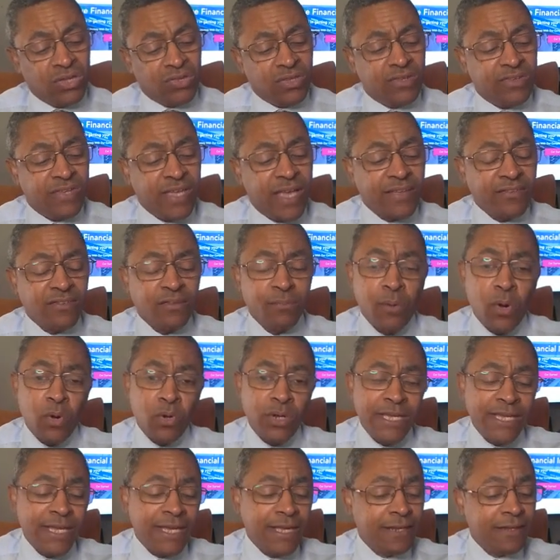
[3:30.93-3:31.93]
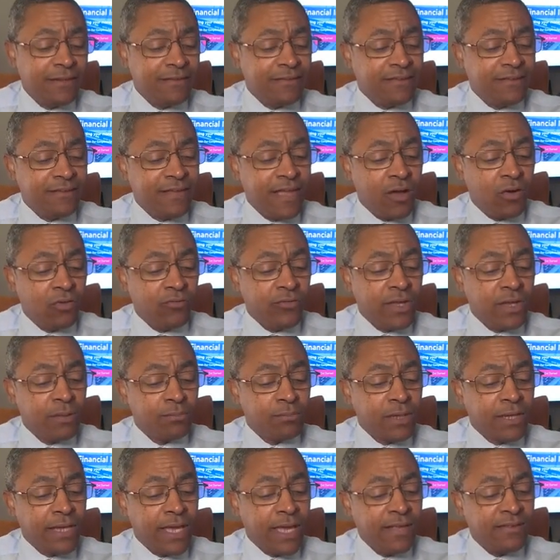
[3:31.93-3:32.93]
The testimony in itself
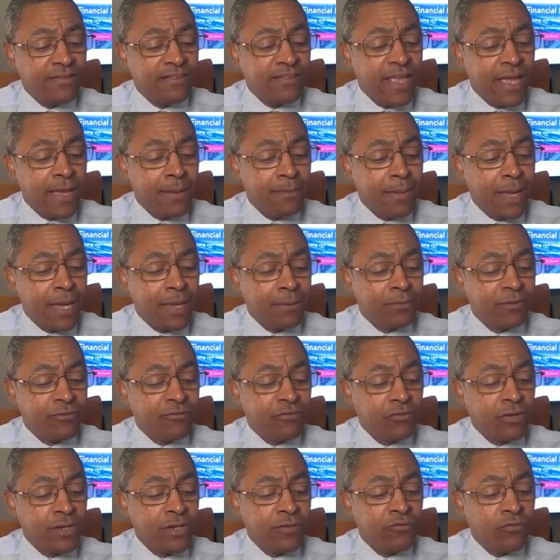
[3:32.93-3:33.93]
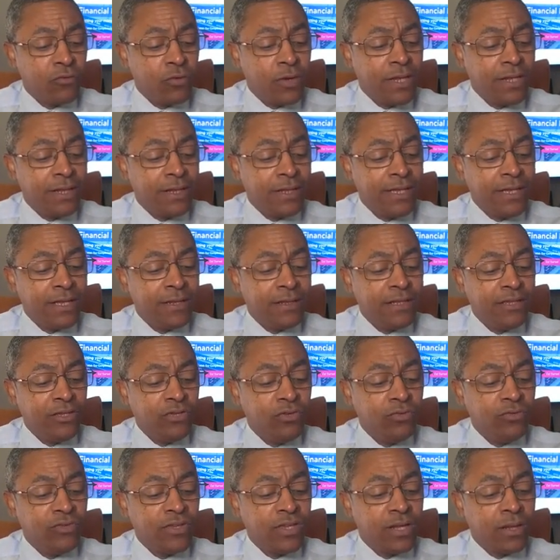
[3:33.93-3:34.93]
implicates Sam Bankman Fried for illegally
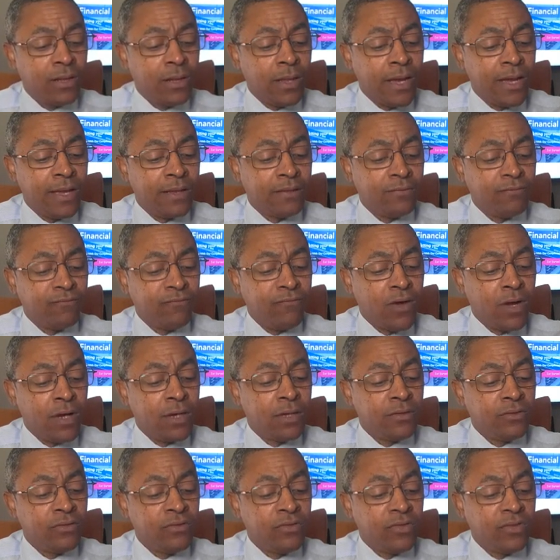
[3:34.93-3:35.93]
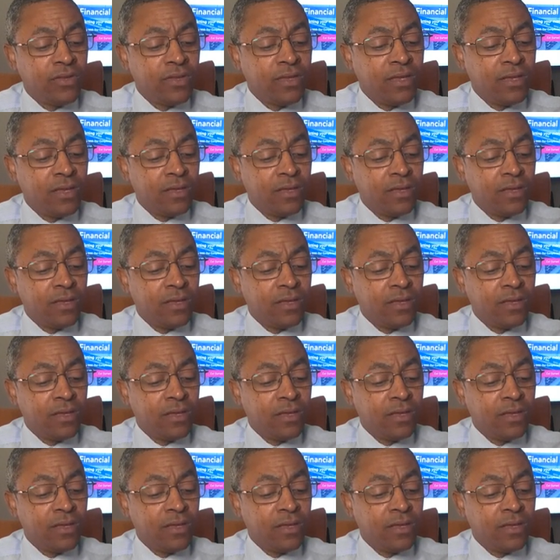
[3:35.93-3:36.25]
using client funds